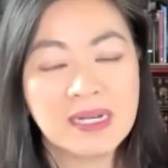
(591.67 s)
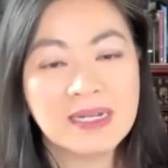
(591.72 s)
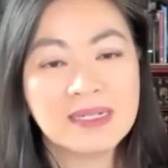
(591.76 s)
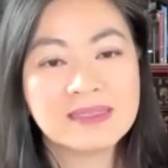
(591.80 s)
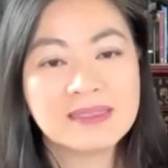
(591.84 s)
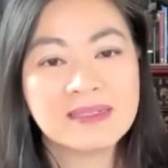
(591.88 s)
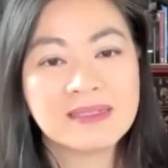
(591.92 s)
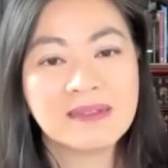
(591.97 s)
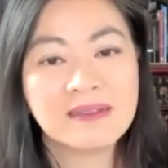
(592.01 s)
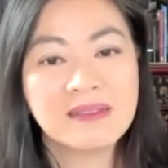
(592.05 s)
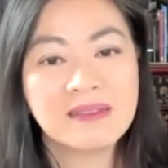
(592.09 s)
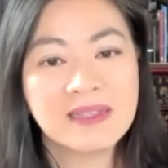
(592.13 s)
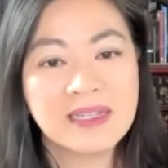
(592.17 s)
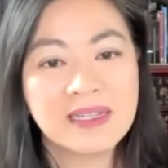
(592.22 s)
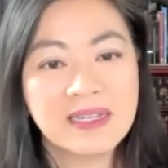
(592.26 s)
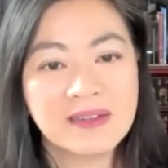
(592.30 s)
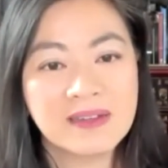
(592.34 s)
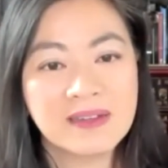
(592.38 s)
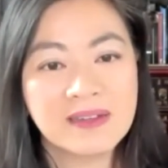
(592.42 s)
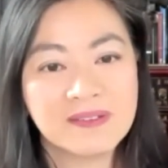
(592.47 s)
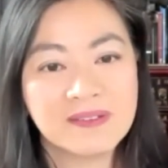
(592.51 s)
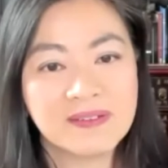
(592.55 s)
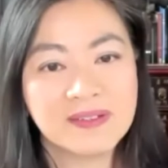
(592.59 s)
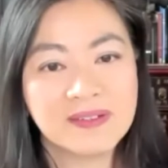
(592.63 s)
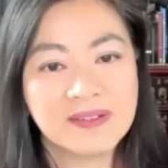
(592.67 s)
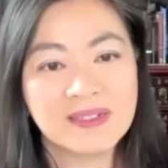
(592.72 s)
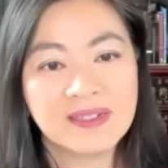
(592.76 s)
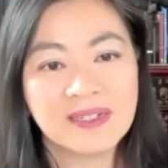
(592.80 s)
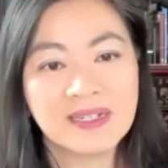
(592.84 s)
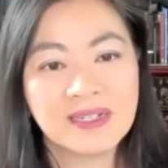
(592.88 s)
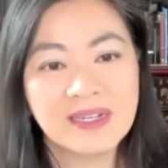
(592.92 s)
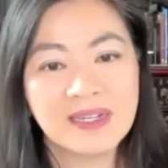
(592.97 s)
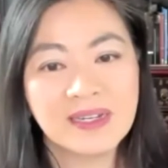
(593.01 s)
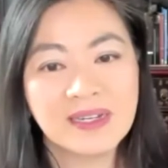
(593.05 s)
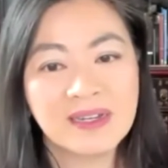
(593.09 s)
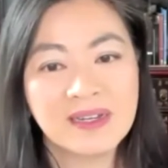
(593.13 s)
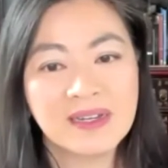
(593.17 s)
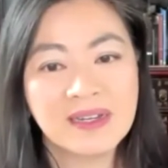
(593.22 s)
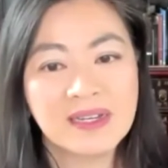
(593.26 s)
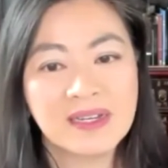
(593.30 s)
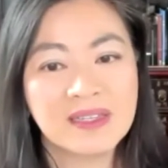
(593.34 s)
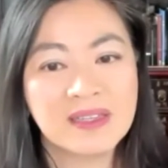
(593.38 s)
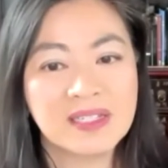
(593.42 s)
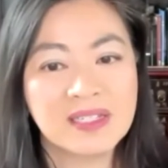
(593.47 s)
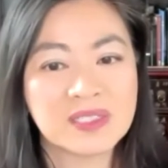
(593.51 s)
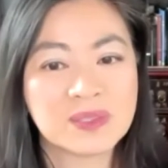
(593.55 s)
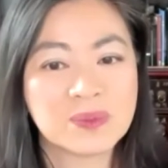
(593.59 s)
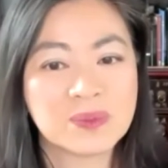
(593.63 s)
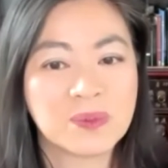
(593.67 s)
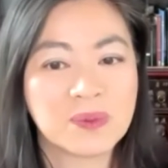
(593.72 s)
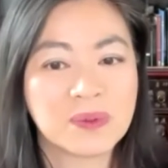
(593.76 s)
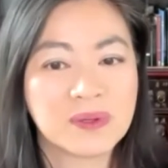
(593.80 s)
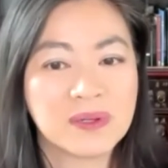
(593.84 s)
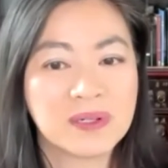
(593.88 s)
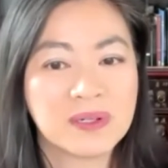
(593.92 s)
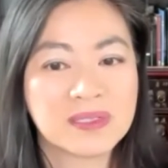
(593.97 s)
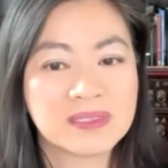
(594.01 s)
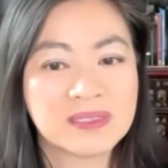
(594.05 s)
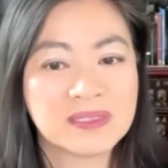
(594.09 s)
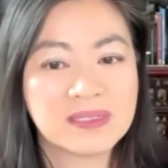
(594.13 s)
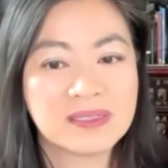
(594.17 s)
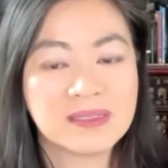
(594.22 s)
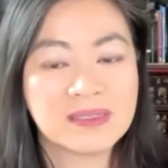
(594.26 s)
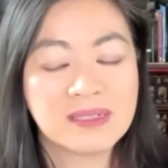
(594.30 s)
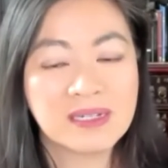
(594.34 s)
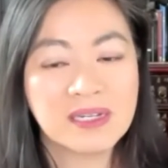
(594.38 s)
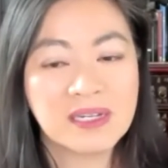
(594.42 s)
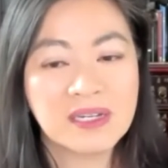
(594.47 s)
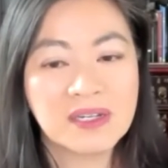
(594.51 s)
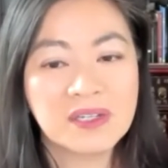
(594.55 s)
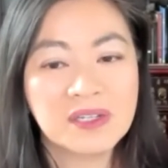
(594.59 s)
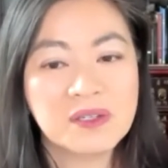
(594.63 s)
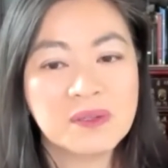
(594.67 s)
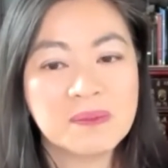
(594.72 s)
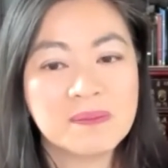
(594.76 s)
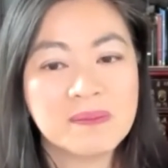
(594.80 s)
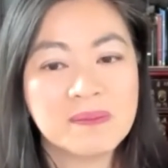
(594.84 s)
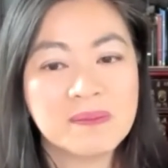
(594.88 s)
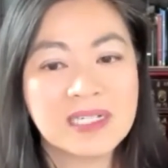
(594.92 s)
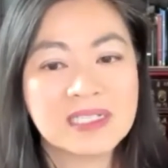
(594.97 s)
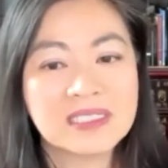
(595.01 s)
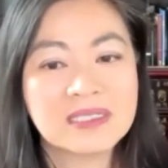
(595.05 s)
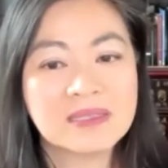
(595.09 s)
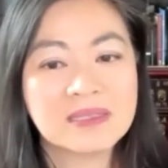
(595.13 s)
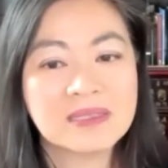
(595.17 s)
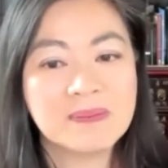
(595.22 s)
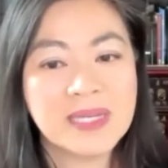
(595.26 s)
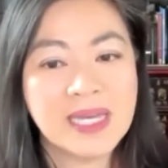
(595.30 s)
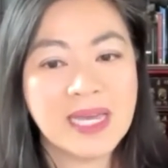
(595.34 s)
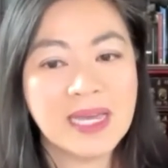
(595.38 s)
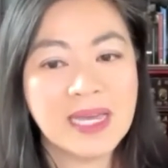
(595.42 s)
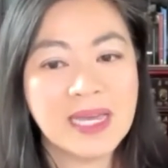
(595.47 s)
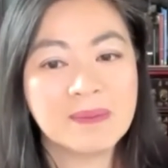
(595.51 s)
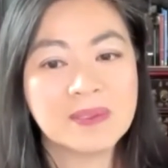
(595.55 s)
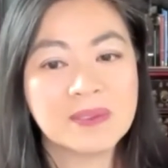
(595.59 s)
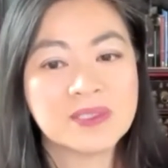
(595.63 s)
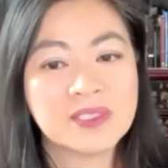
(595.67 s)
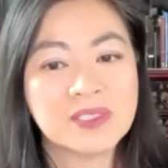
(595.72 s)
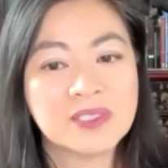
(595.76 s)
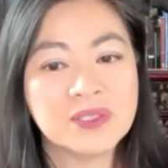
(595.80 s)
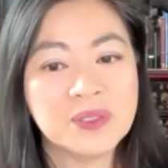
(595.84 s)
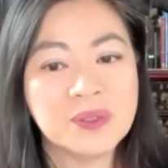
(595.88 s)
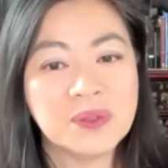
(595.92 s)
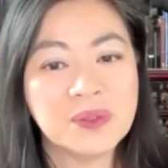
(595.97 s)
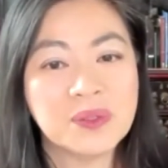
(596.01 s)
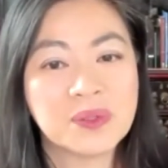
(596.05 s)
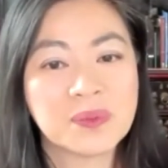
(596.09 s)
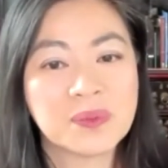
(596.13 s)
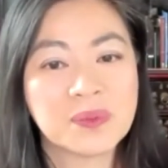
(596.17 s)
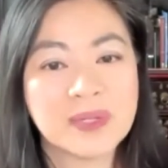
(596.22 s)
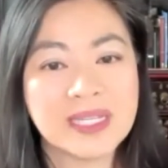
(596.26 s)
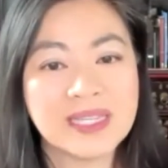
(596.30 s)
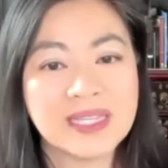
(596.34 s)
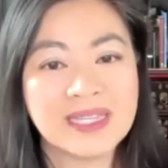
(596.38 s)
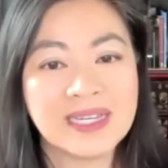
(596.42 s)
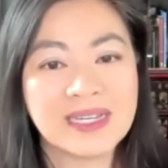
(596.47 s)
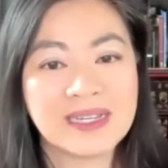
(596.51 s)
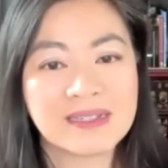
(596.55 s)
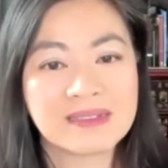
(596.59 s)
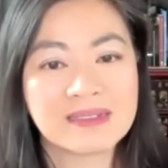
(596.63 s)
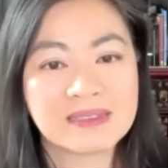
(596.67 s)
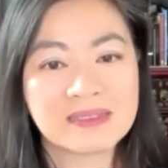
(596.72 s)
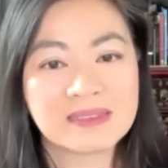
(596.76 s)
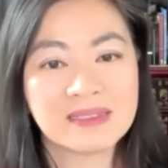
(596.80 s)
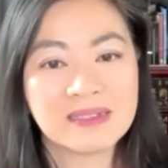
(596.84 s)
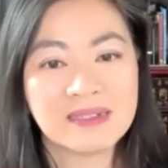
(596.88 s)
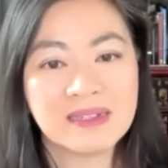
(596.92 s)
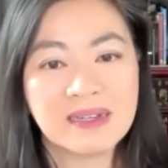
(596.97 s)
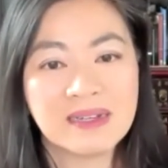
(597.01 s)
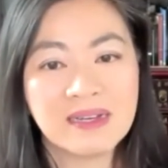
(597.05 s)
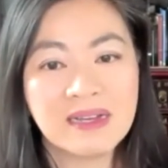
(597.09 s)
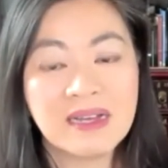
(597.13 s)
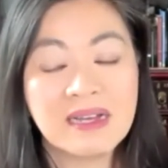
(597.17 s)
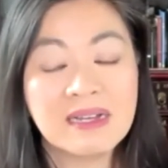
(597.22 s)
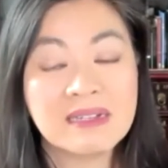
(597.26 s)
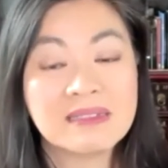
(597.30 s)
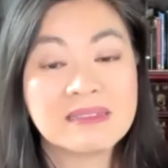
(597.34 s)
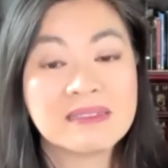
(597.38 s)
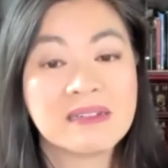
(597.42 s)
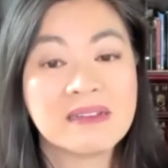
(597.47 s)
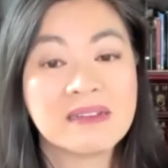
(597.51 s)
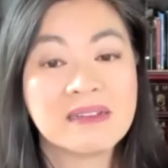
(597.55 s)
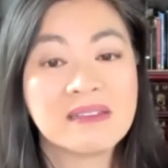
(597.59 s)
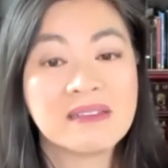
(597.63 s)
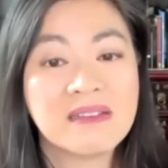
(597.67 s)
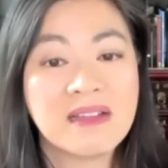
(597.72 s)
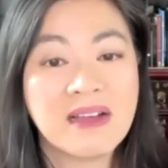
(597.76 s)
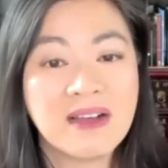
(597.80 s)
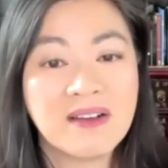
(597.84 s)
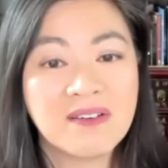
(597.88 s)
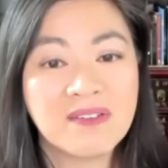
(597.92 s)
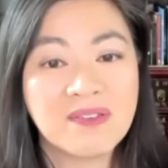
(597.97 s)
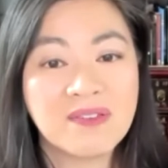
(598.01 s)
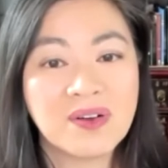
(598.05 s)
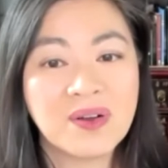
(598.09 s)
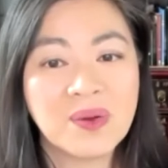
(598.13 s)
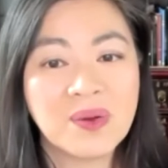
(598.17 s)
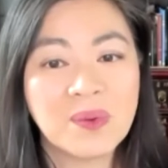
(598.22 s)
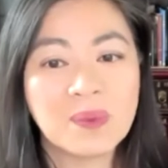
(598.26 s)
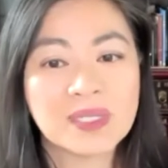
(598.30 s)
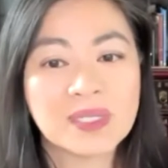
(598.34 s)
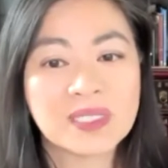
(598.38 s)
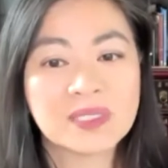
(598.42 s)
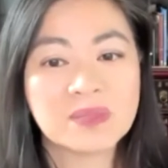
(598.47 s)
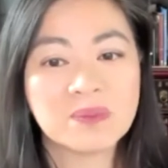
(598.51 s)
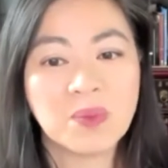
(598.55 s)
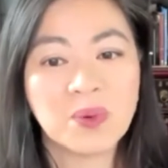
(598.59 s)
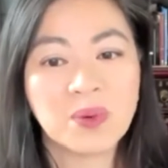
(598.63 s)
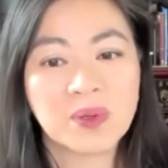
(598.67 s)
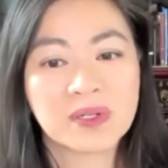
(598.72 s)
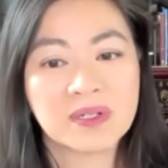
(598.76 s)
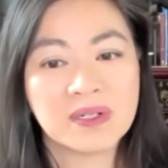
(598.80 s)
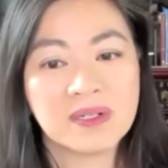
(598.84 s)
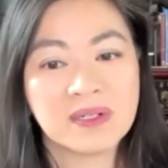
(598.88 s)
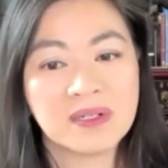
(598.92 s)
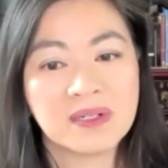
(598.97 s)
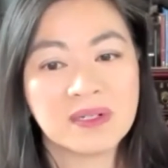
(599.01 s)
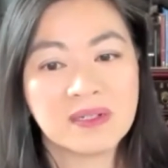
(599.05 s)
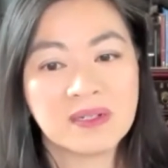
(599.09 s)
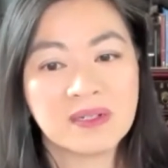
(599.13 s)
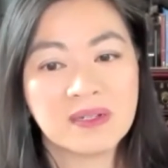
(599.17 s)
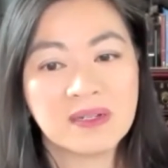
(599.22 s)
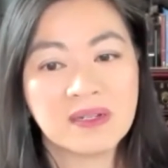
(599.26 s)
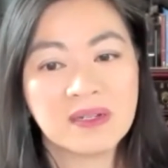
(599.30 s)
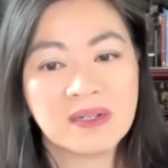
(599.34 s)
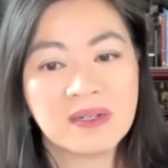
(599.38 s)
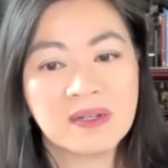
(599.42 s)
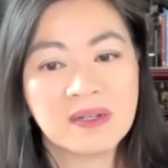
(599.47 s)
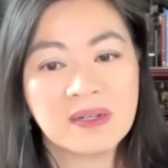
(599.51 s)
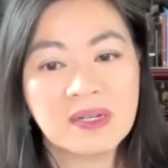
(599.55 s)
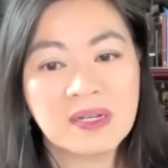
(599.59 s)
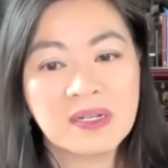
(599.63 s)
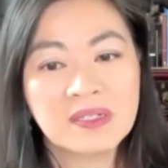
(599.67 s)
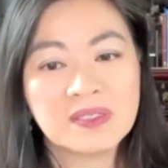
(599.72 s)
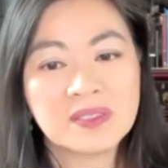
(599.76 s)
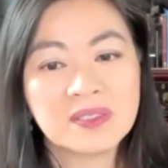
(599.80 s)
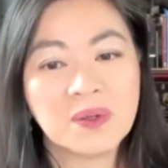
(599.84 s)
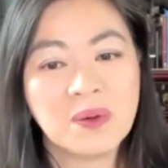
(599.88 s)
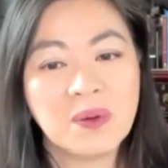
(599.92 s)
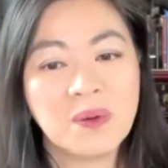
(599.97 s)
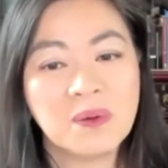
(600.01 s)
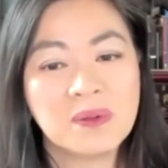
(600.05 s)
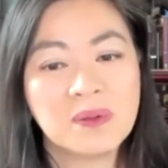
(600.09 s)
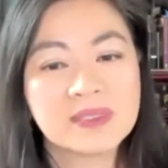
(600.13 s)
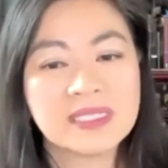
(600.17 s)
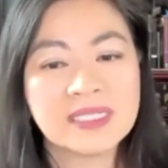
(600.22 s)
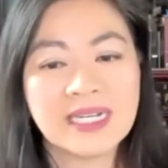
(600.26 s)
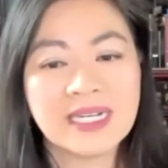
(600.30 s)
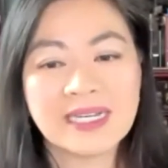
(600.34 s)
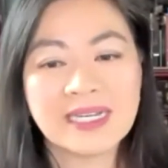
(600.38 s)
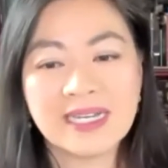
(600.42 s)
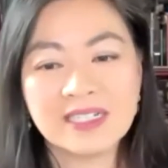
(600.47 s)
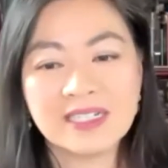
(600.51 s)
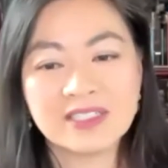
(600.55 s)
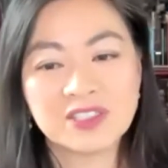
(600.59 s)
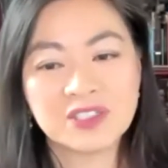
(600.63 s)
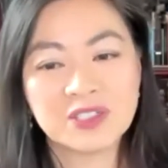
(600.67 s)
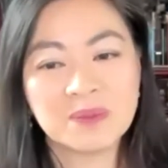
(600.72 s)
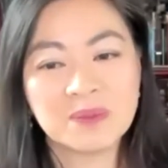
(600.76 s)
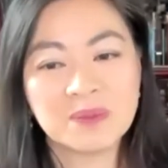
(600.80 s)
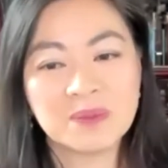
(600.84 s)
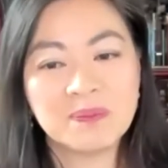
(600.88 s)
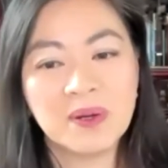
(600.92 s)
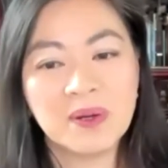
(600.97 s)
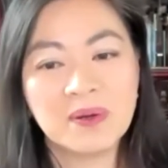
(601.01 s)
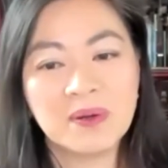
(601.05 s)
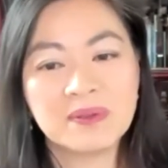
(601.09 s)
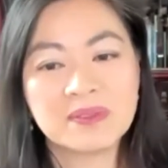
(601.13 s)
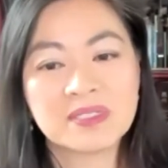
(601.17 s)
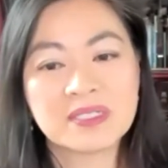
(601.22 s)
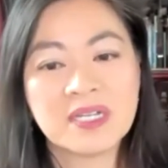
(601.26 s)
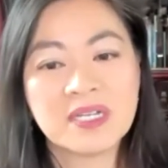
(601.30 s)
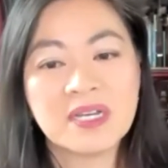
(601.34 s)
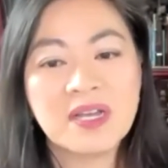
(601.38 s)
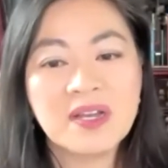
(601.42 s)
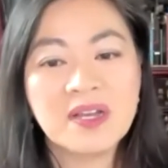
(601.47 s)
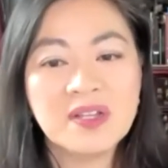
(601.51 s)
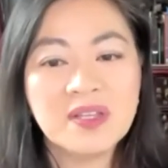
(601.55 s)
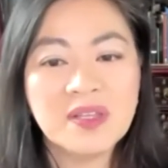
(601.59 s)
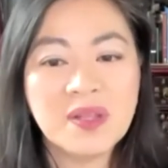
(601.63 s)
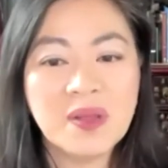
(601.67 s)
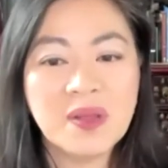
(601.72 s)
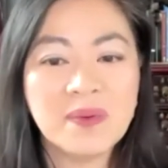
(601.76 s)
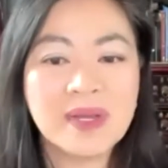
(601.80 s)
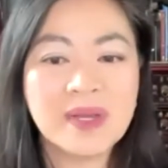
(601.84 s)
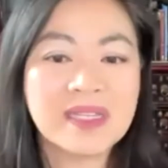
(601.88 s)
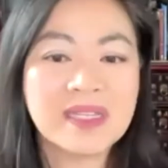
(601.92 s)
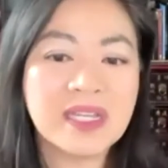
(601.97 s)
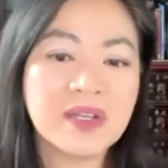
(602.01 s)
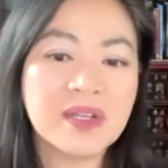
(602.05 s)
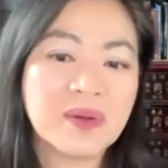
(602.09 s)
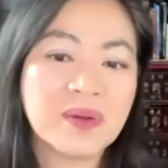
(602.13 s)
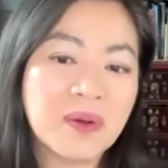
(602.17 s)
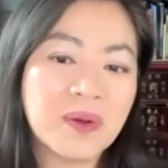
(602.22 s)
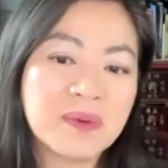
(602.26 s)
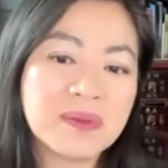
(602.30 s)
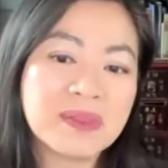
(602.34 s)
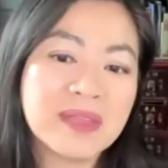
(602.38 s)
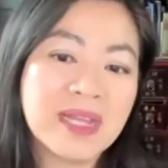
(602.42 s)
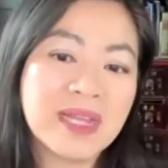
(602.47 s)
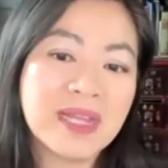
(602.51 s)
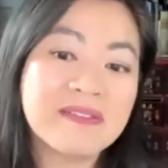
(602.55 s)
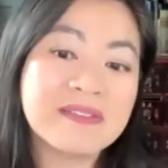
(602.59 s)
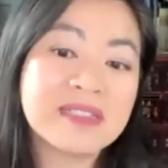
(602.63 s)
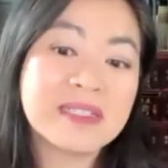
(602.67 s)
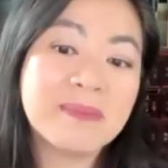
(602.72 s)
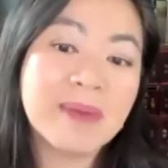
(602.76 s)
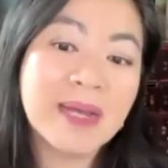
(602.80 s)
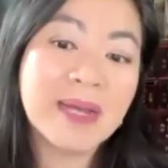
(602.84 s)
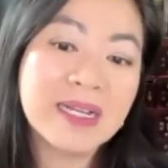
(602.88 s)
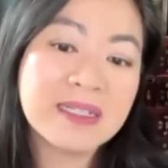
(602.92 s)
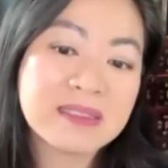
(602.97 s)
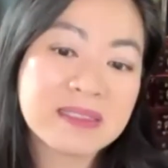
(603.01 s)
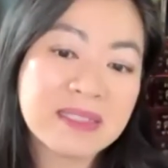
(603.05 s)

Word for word: To live in this world, you must be able to do three things to love what is mortal, to hold it against your bones, knowing that your own life depends